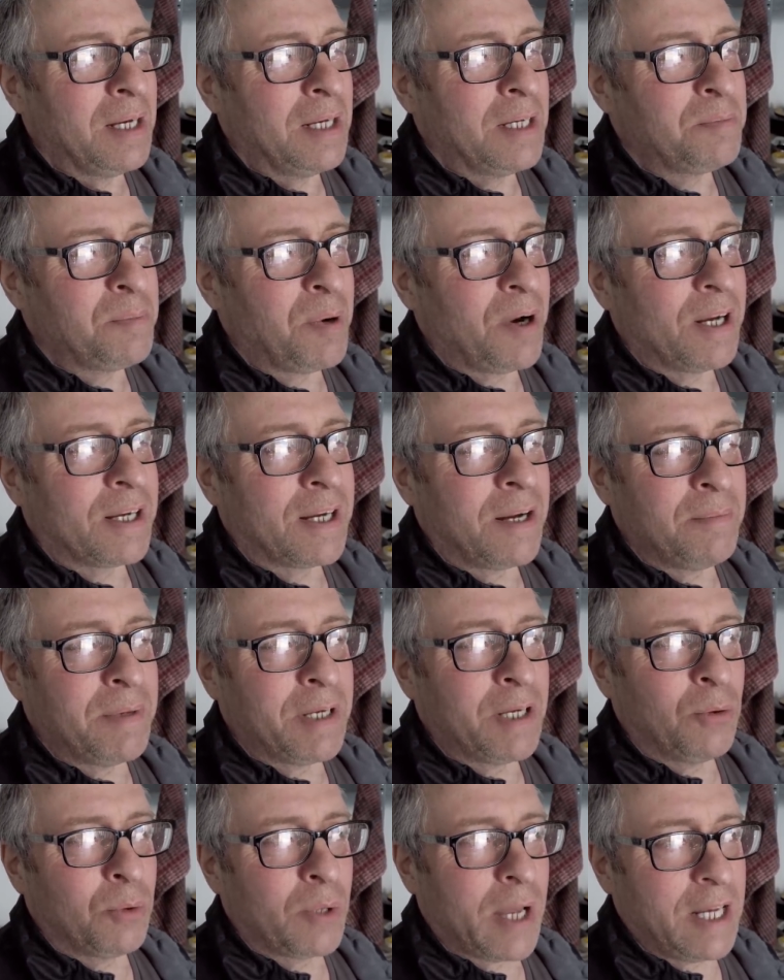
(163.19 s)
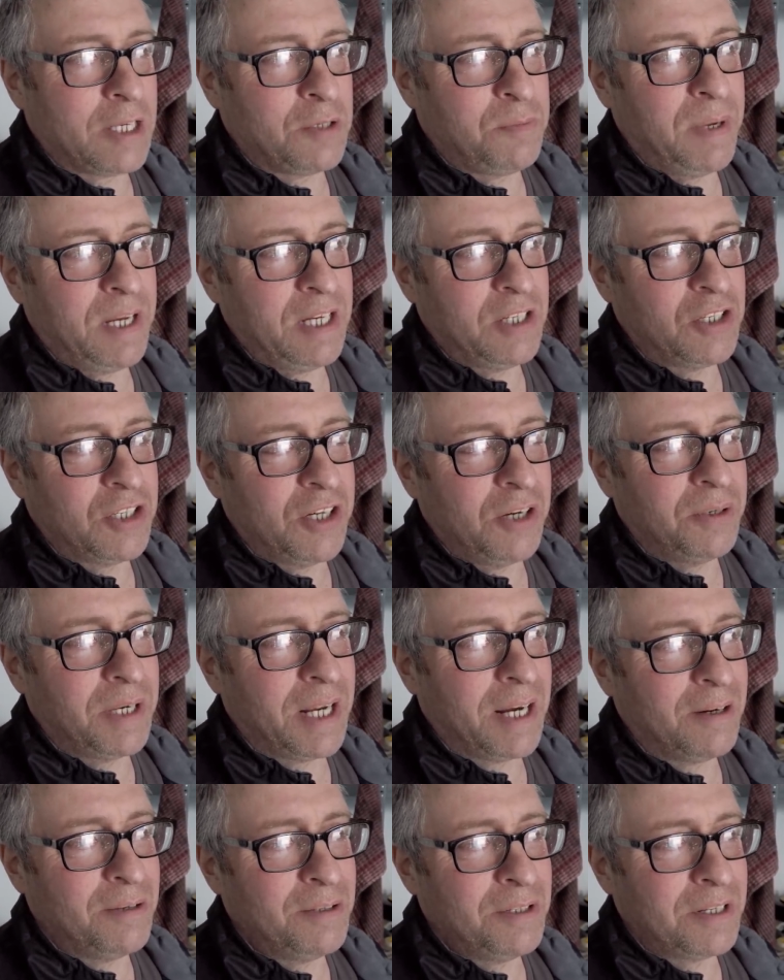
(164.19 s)
It's by a company called HB
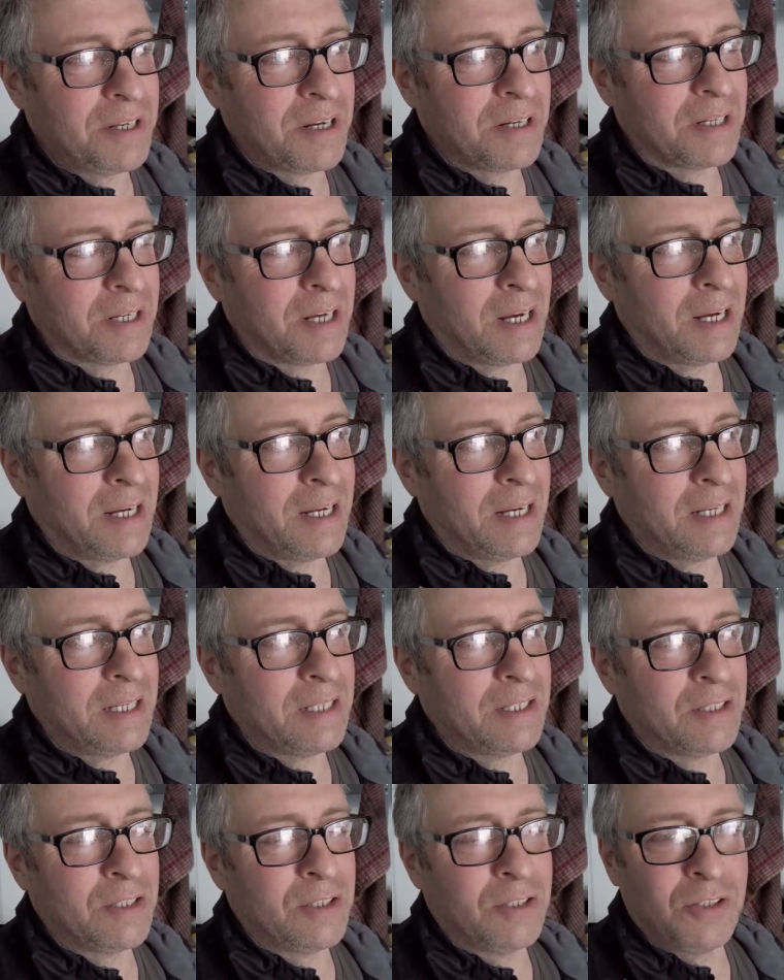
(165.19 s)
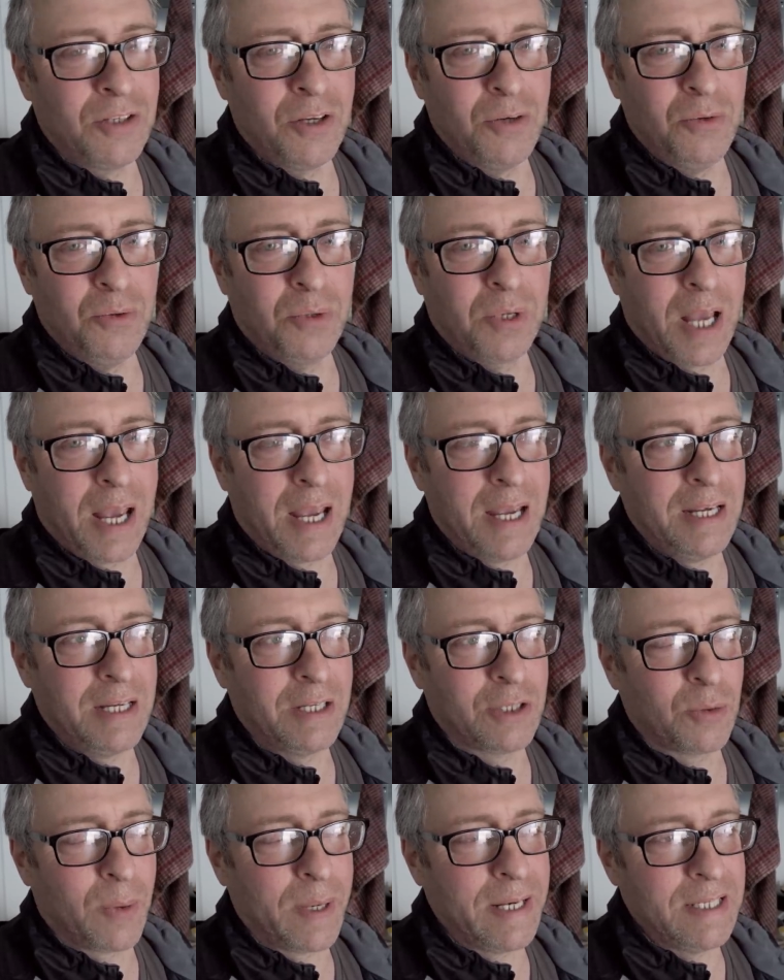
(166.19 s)
Studios. It's
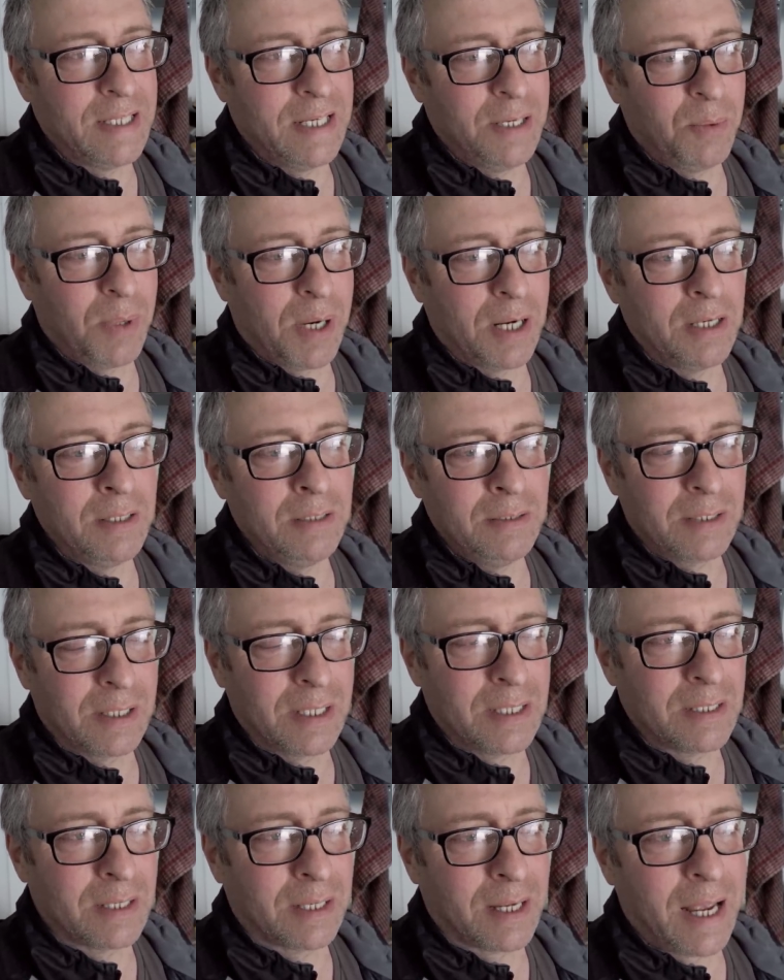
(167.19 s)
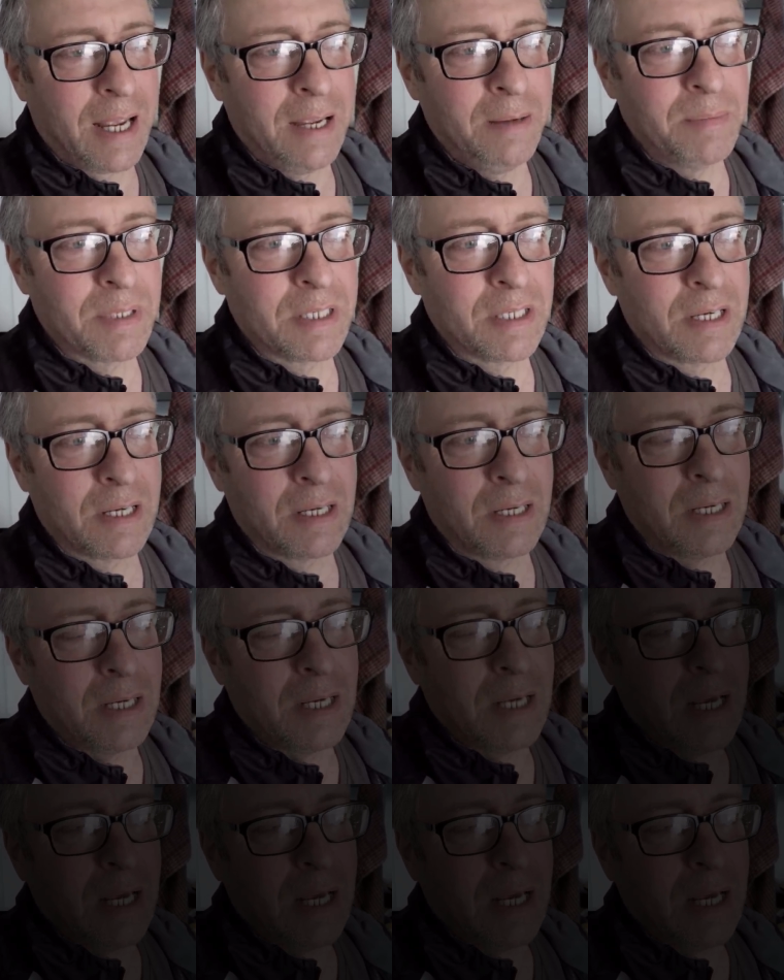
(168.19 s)
2K21 is the game. It's a